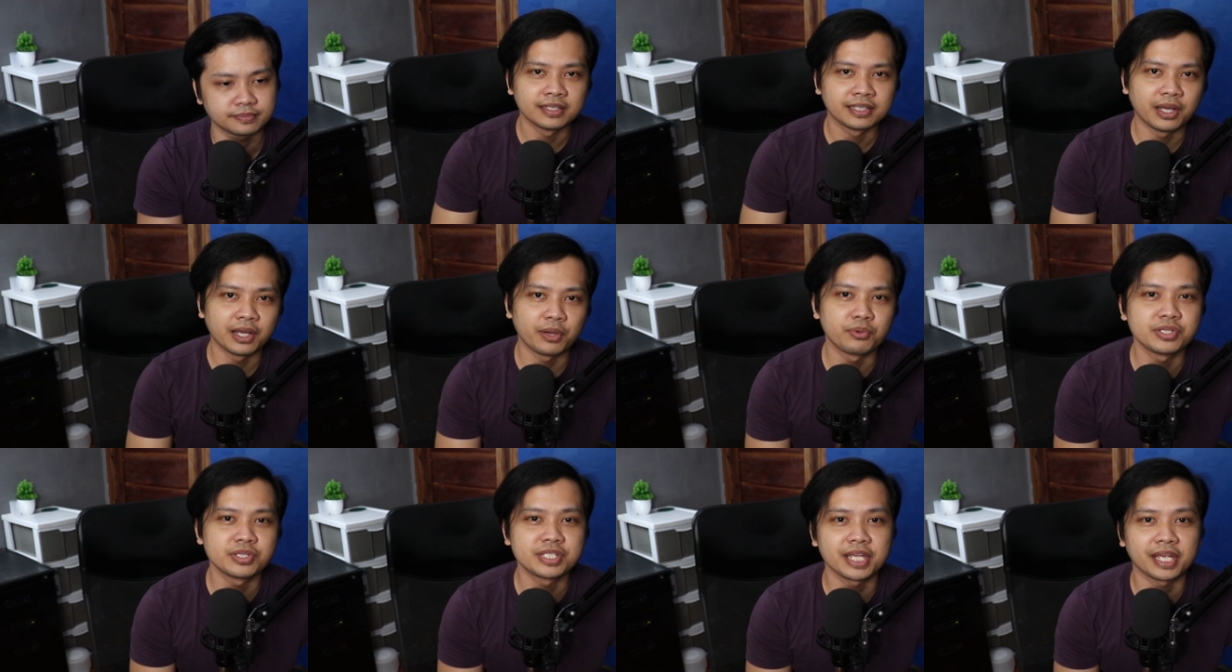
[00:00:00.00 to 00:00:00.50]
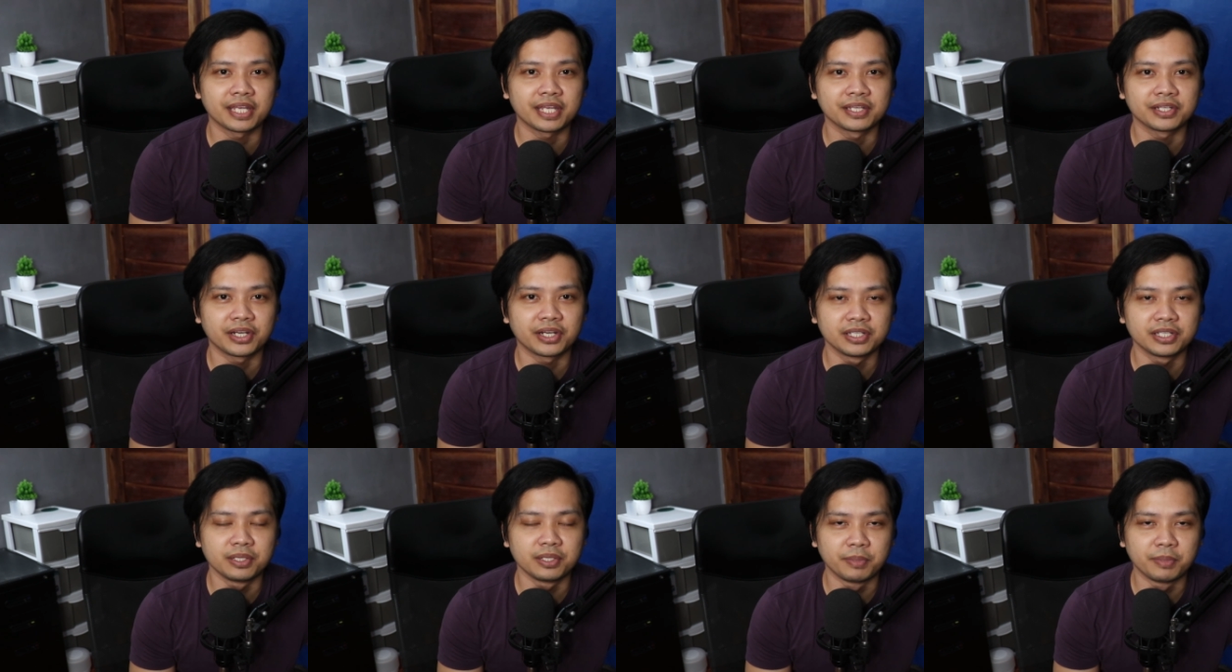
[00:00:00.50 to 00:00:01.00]
Now, yung second
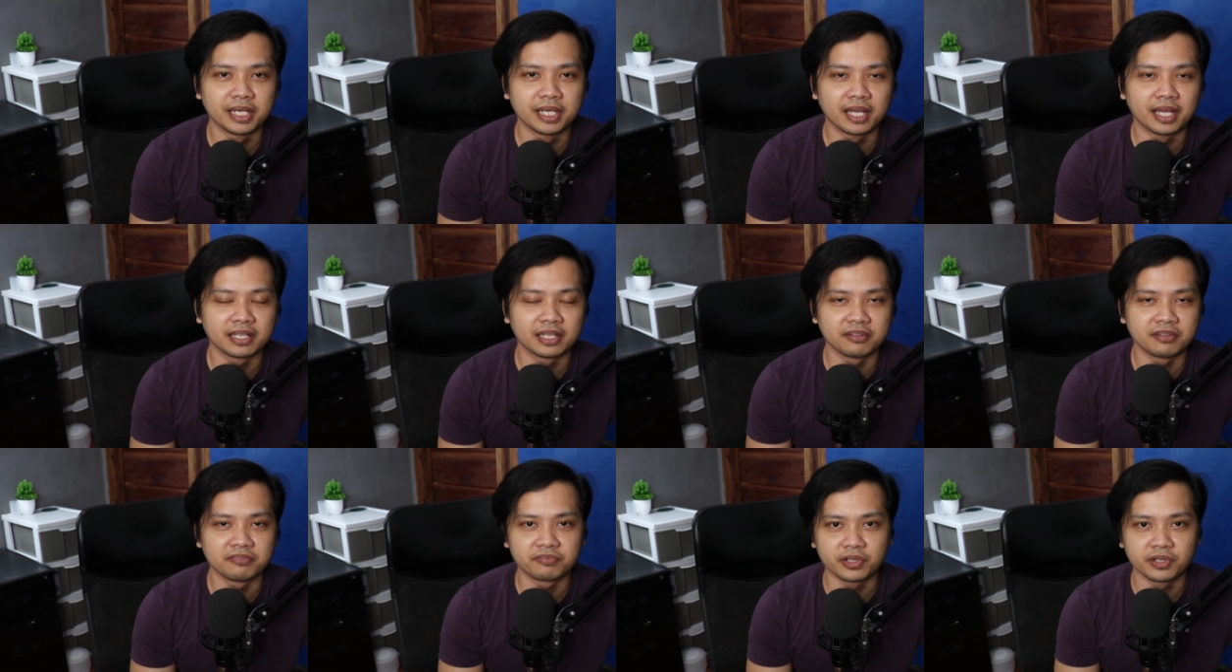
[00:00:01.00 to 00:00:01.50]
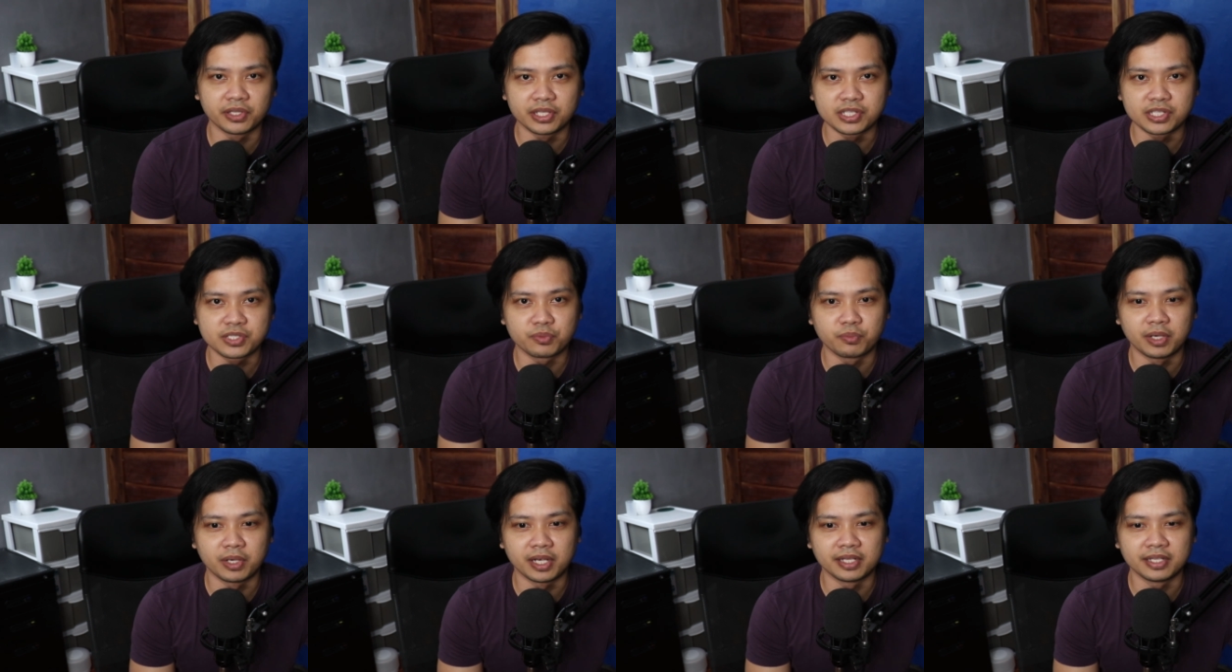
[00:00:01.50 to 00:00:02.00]
card naman natin for
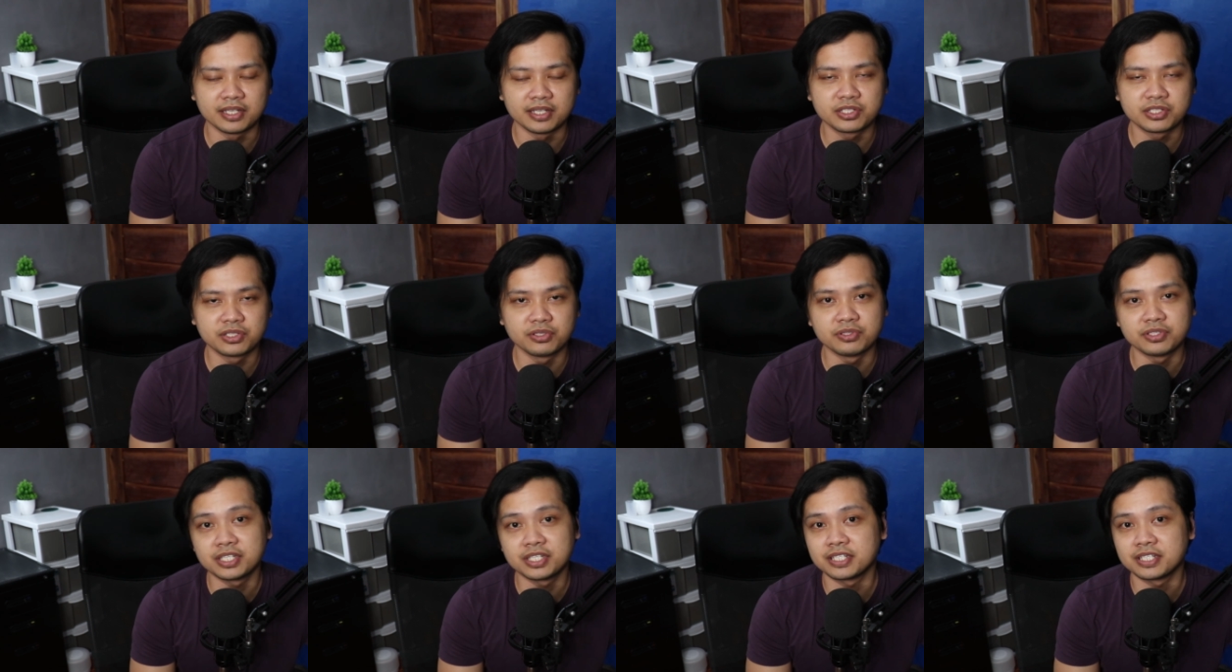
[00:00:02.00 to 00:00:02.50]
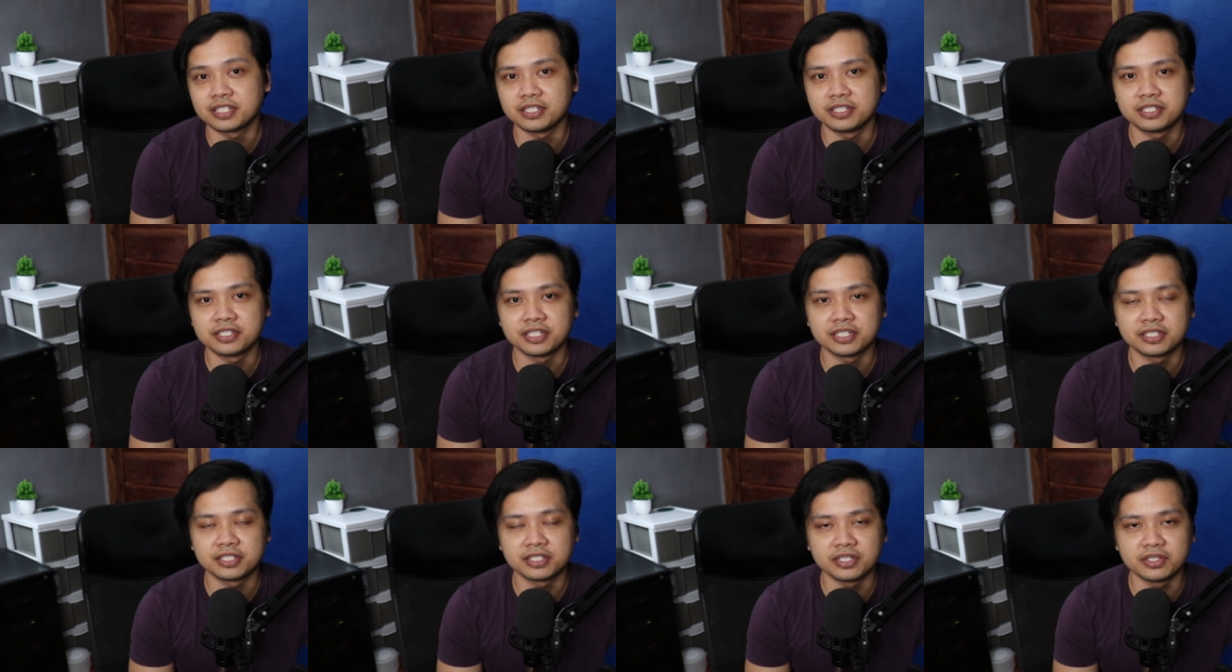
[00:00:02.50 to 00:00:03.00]
this one is yung sixteen
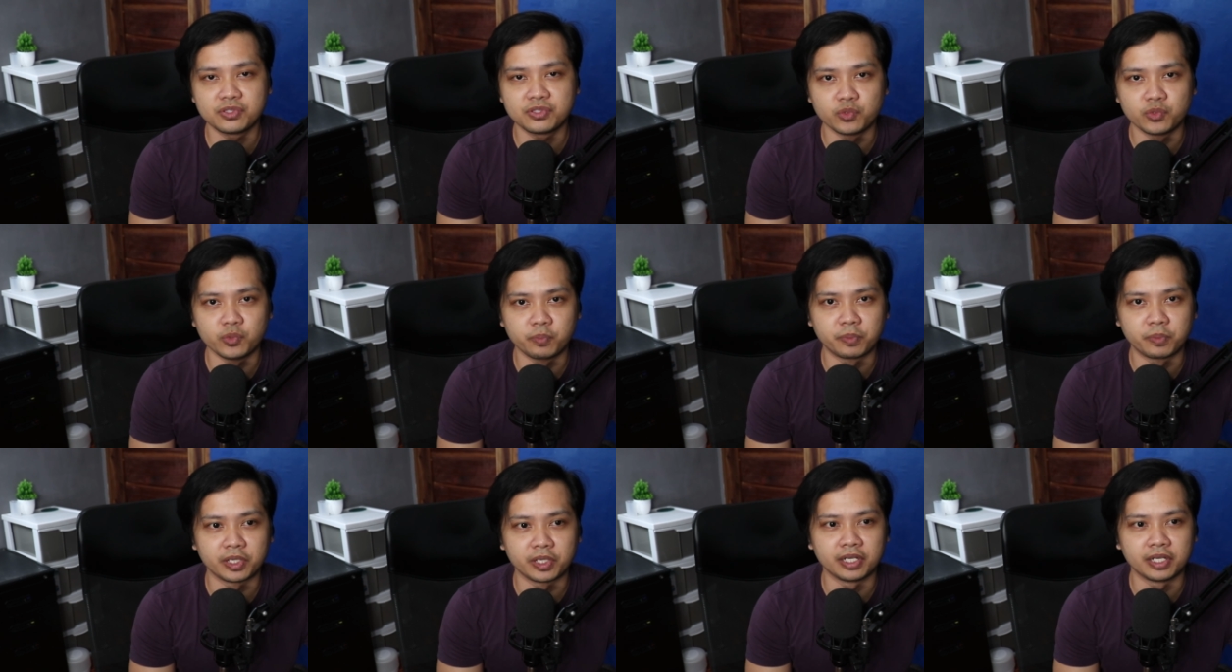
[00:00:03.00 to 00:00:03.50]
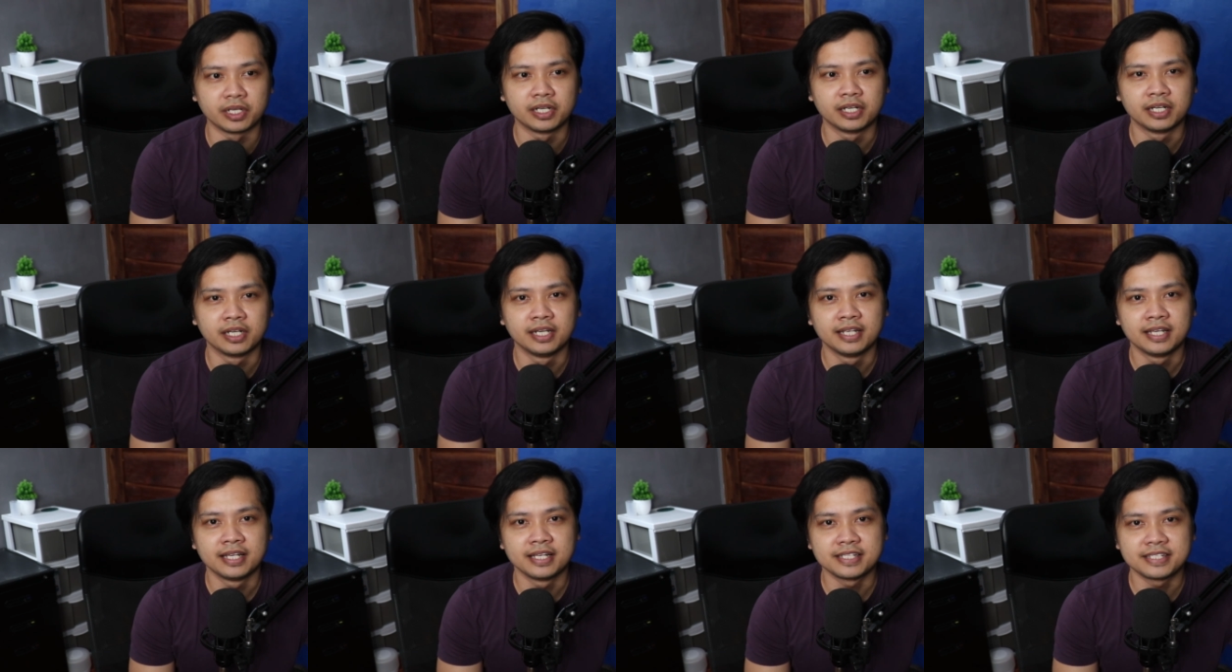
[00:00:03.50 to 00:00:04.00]
sixty Super
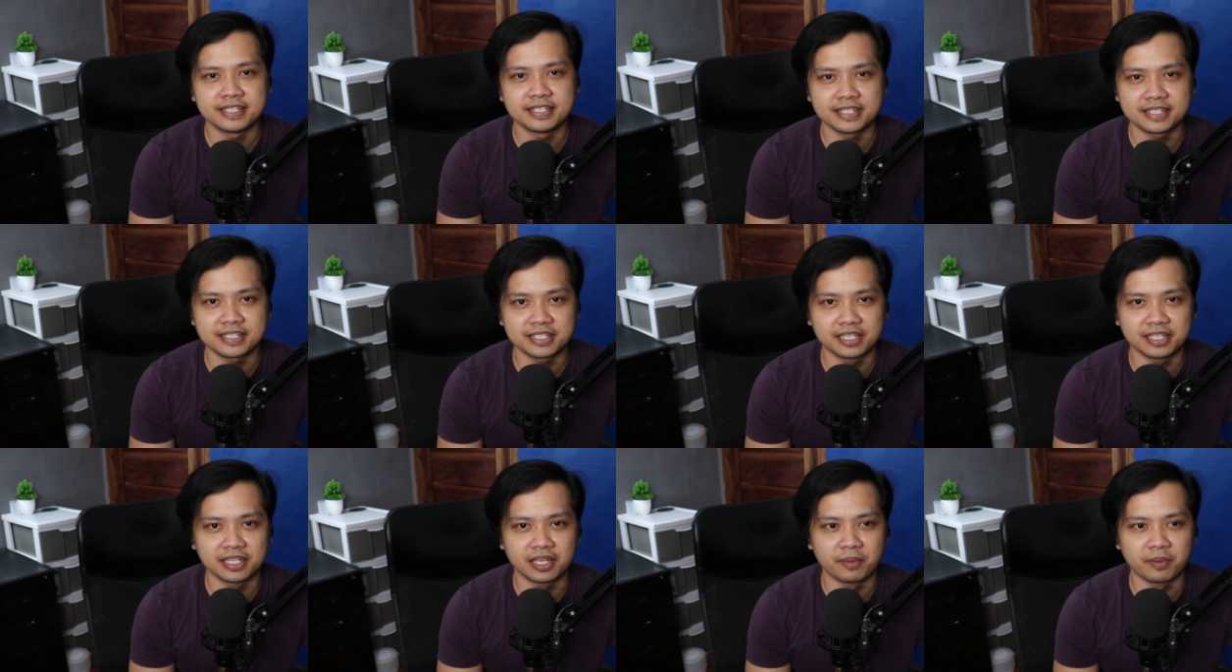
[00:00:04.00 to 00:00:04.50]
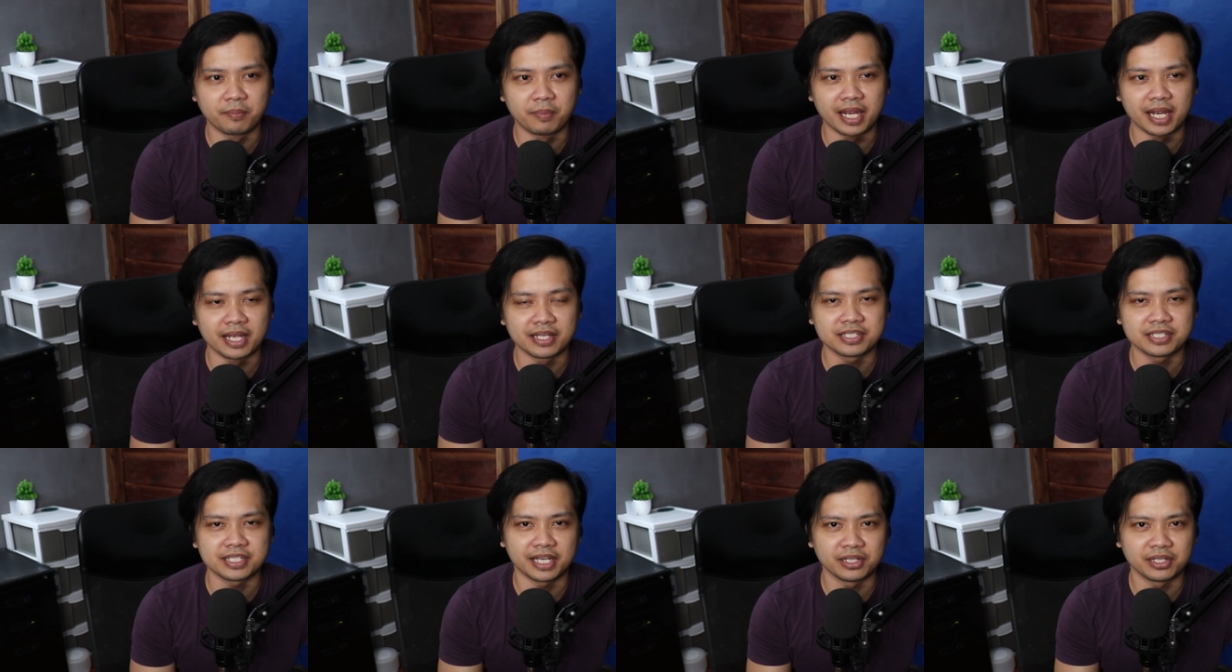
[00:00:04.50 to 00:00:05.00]
six gigabyte.